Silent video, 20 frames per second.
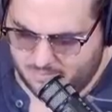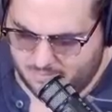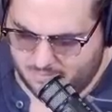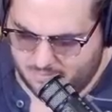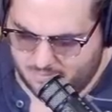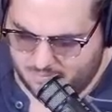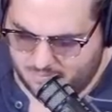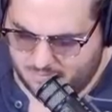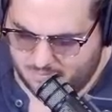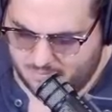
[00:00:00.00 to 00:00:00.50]

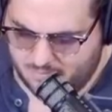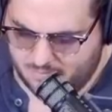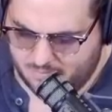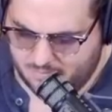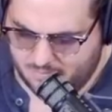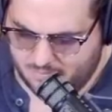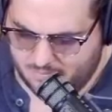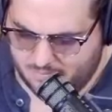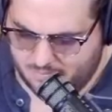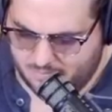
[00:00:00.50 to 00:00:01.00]

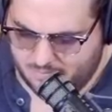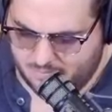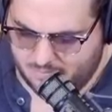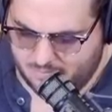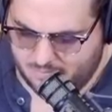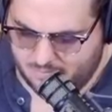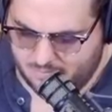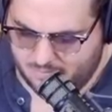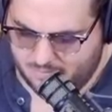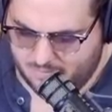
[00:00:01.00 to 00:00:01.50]

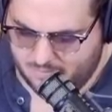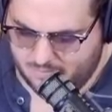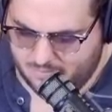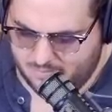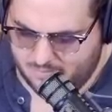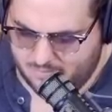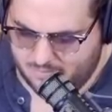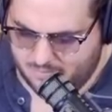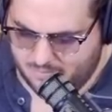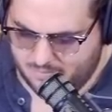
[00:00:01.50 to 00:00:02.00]

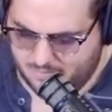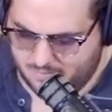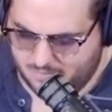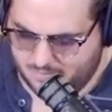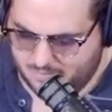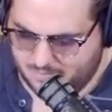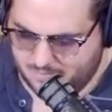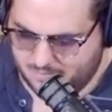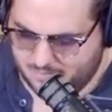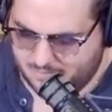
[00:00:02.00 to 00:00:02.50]

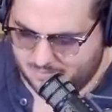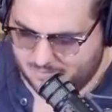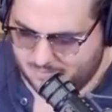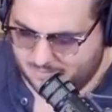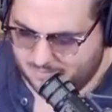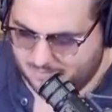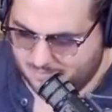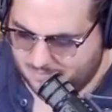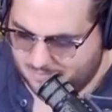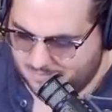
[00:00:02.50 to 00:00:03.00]

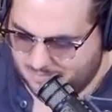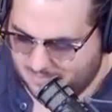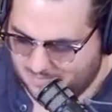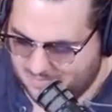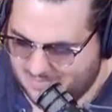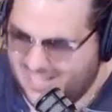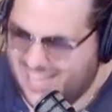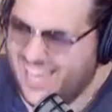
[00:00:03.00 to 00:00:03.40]
This person isn't speaking.